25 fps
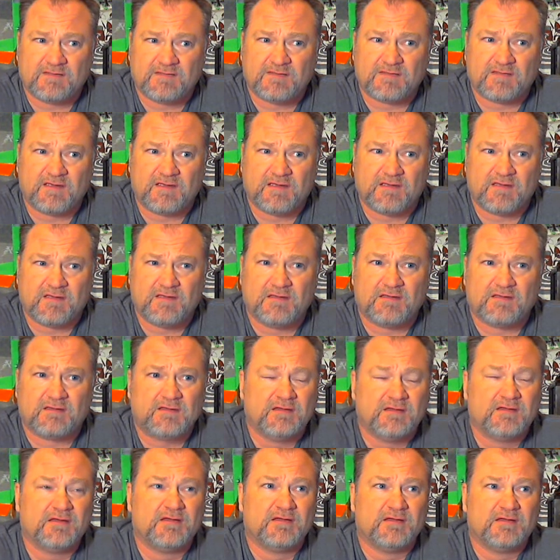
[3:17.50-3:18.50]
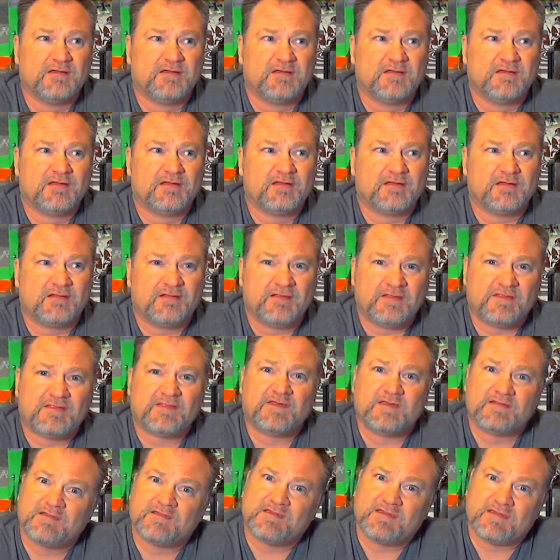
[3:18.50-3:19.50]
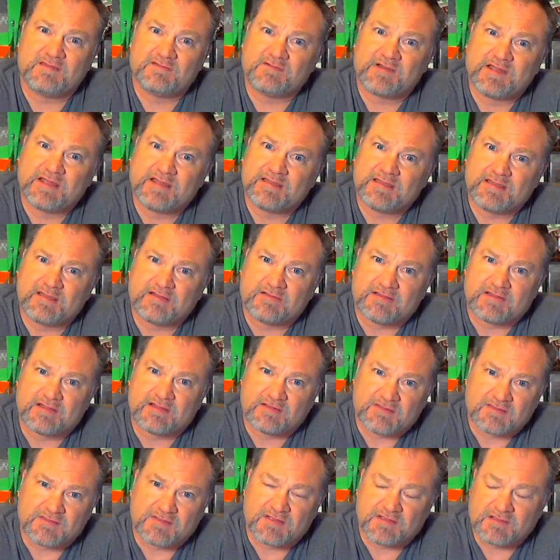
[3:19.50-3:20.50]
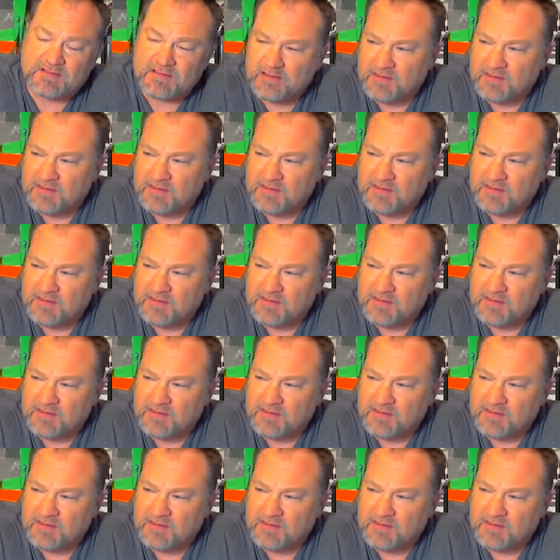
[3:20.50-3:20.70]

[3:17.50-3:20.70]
a let's get together and hang out kind of thing.